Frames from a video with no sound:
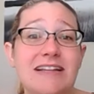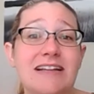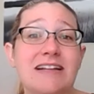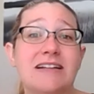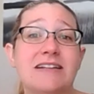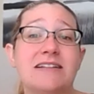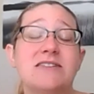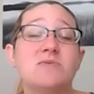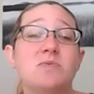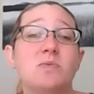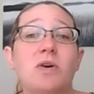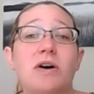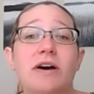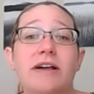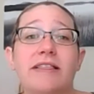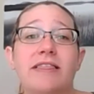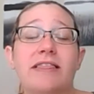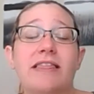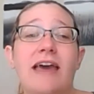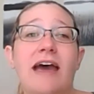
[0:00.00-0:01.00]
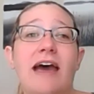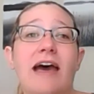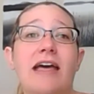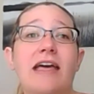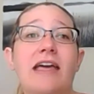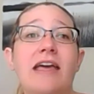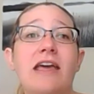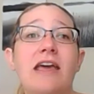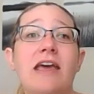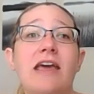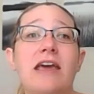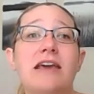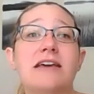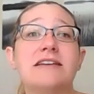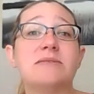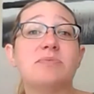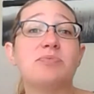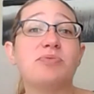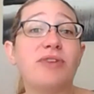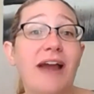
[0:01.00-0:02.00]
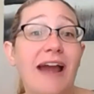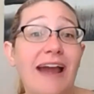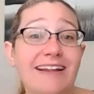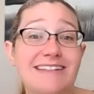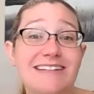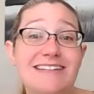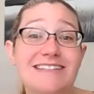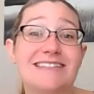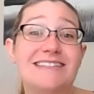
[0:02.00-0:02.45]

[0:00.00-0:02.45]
It is one that is a practice